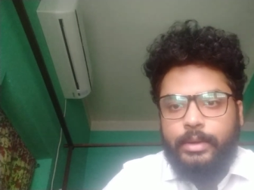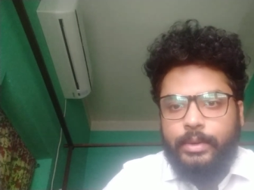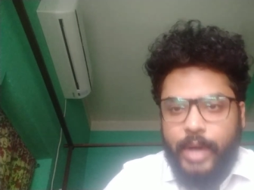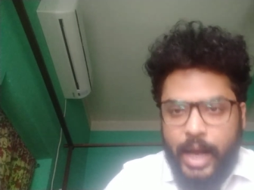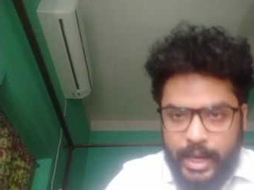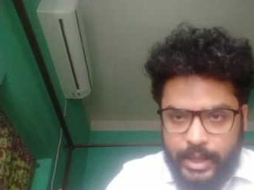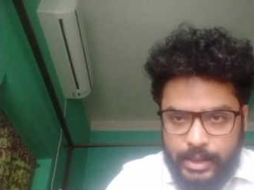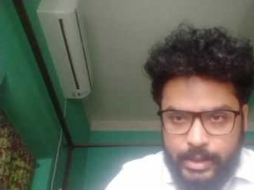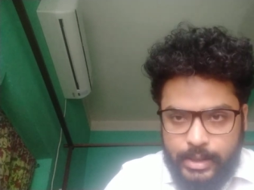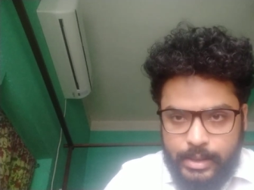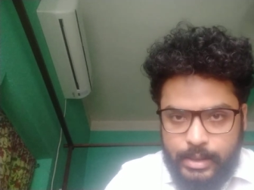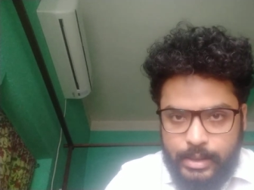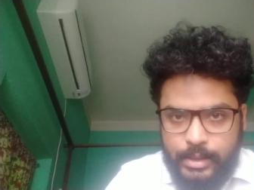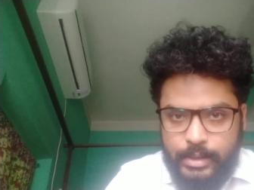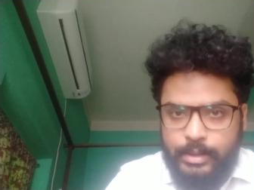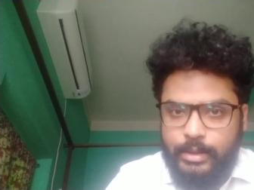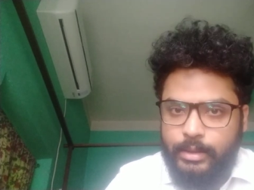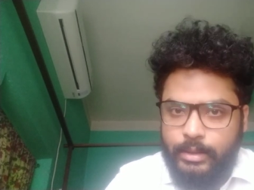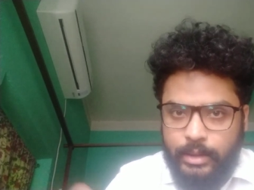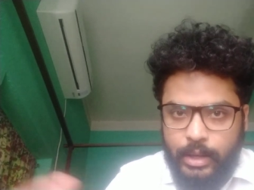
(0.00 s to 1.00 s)
rice
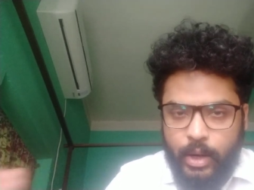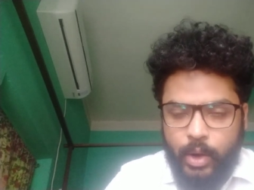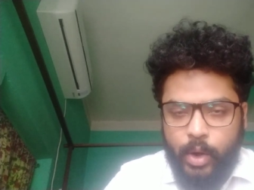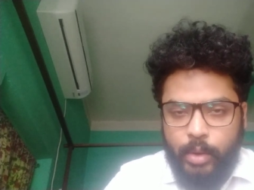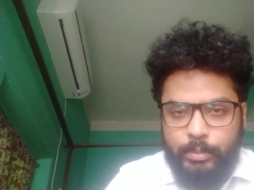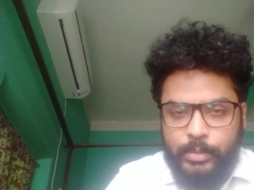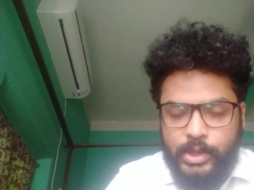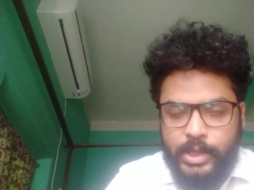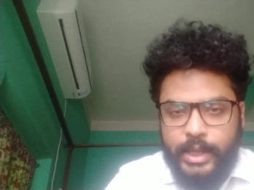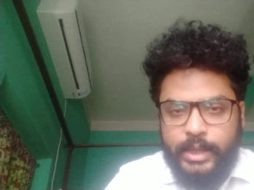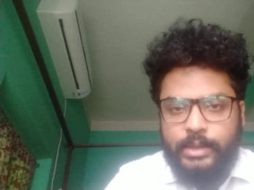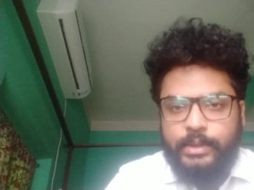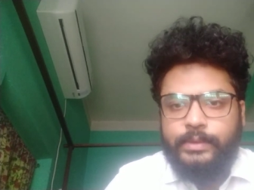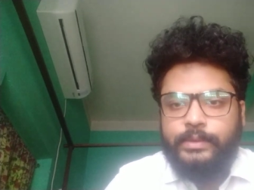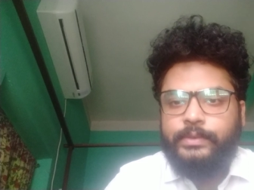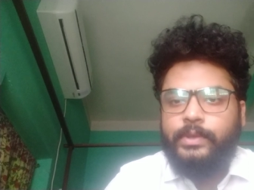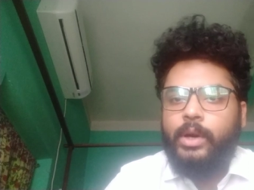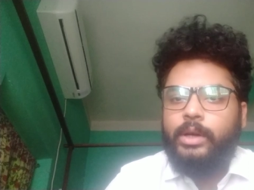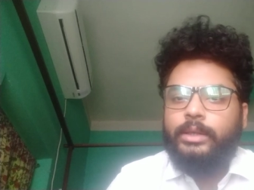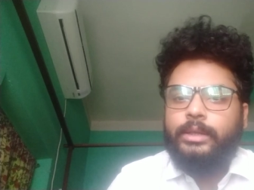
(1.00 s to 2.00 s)
the object
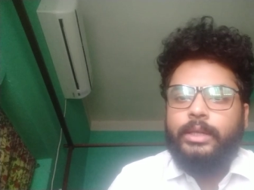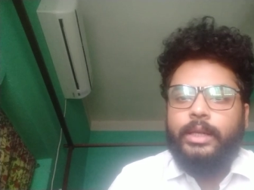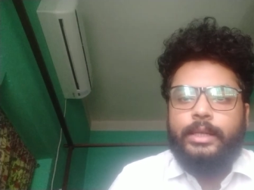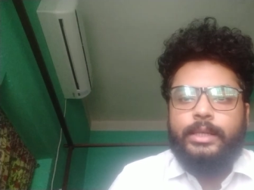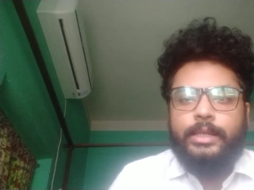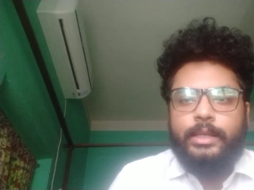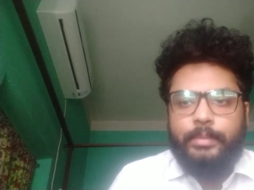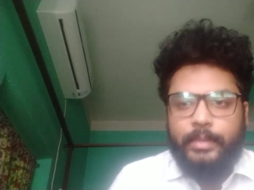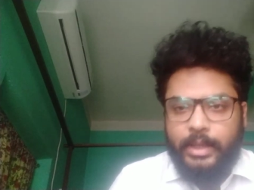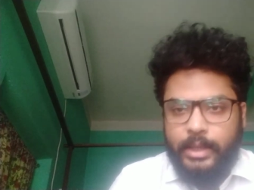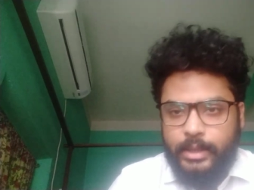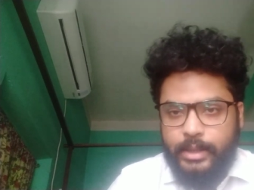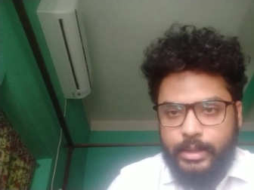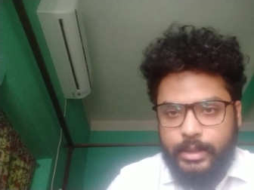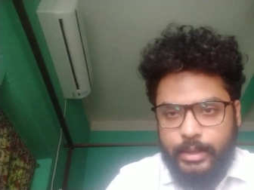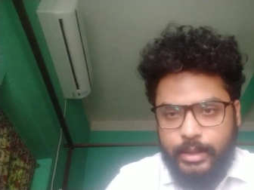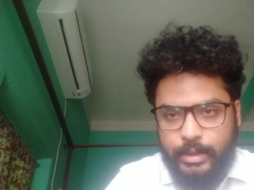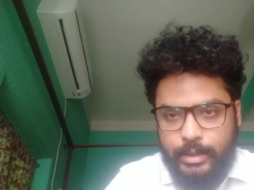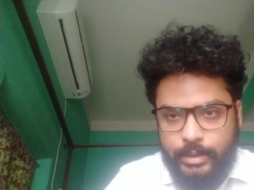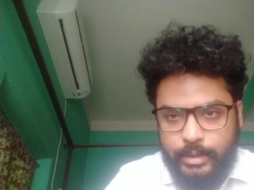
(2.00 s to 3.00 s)
for 30
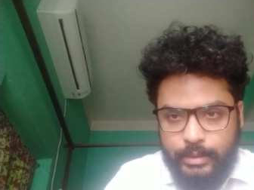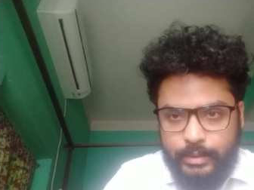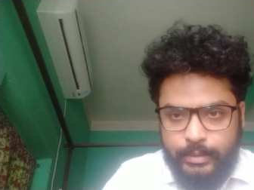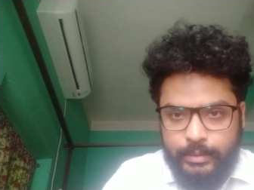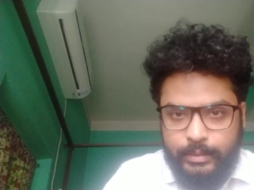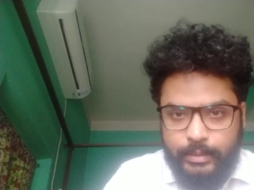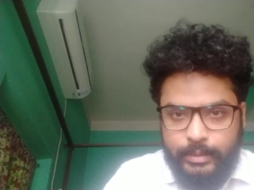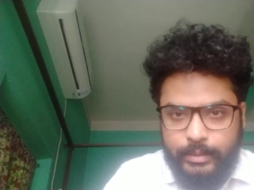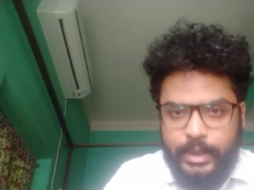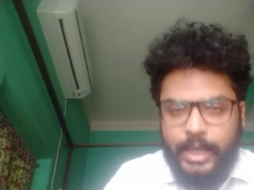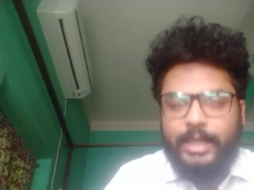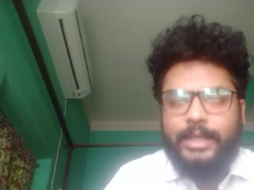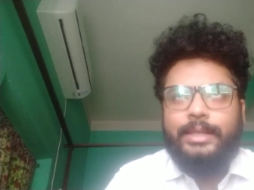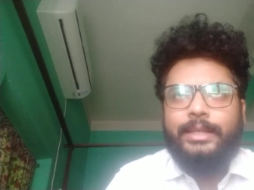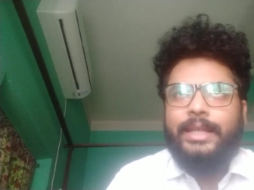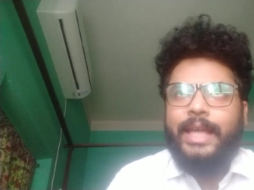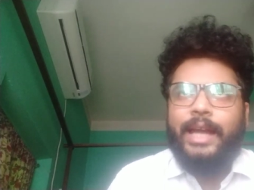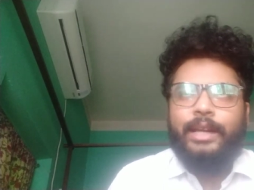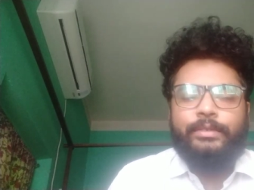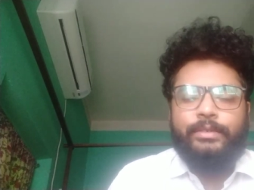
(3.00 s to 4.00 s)
minutes that is
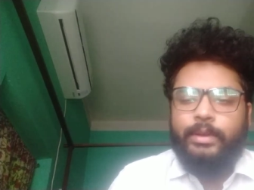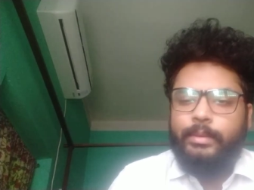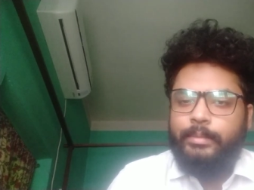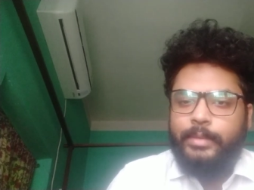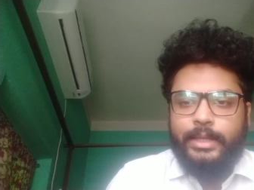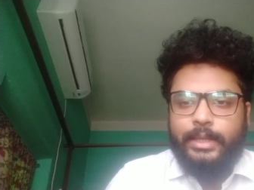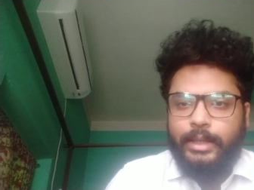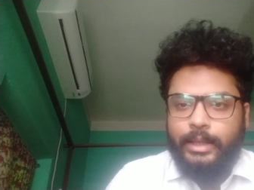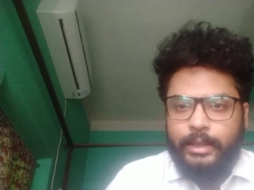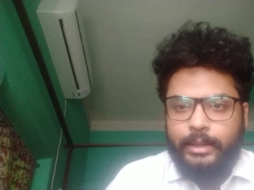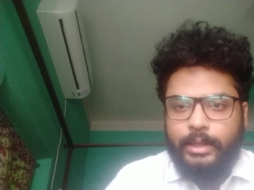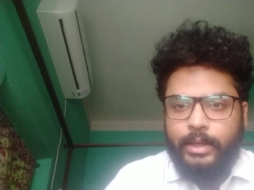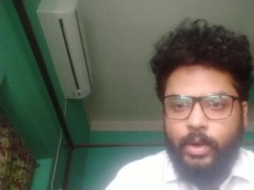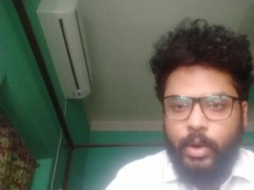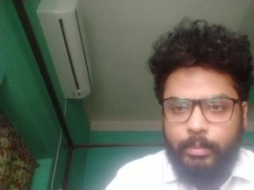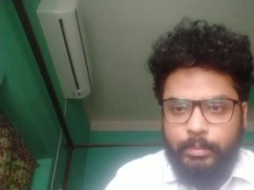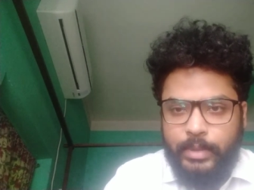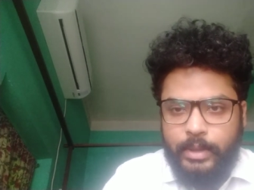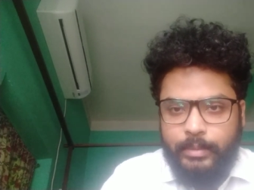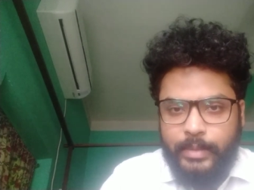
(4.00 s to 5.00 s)
the adverb basically the
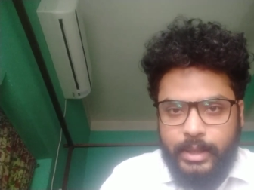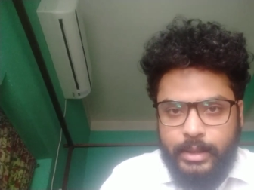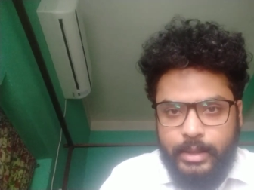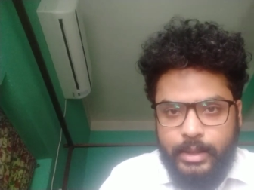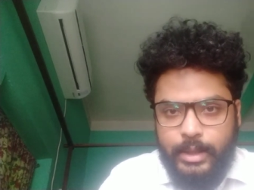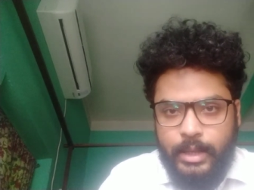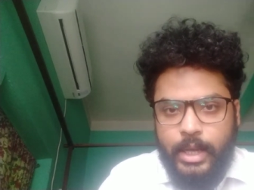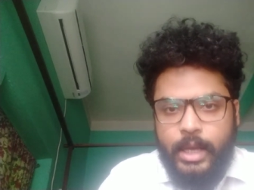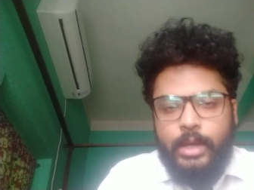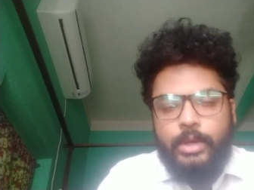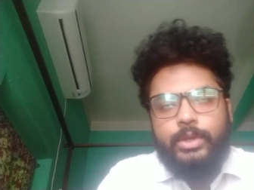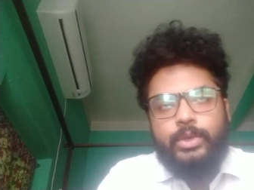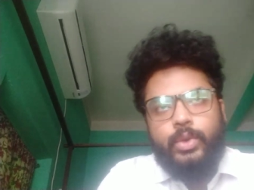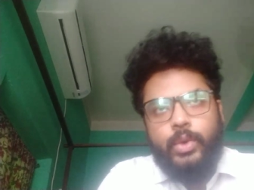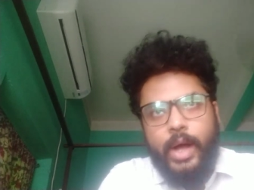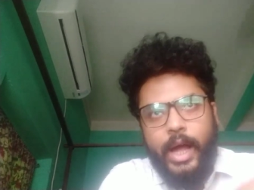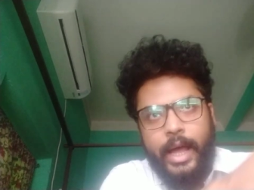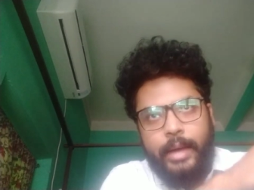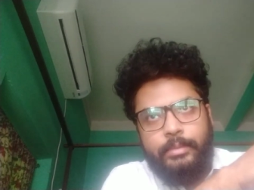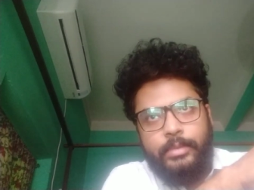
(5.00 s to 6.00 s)
complement
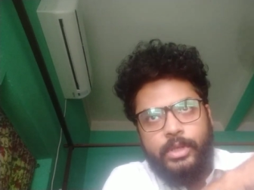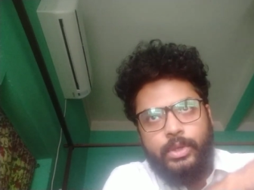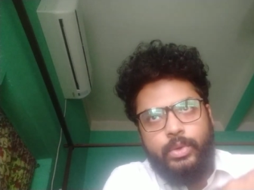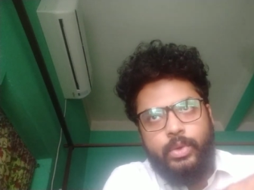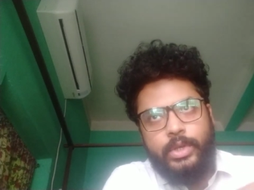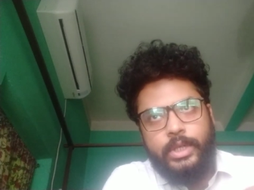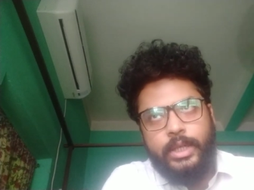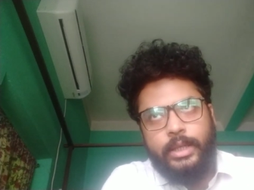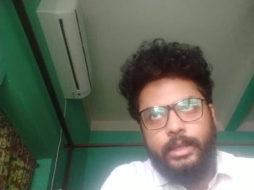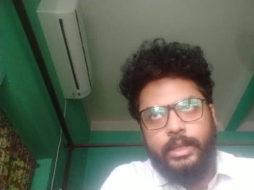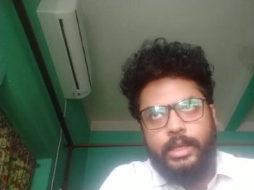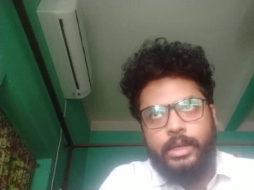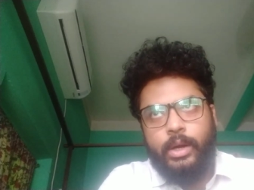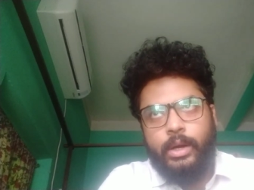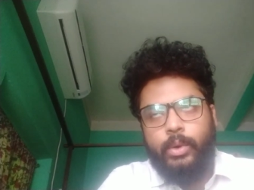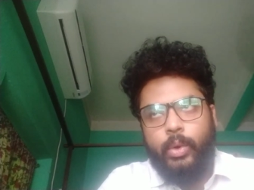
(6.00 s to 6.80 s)
so i am denoting the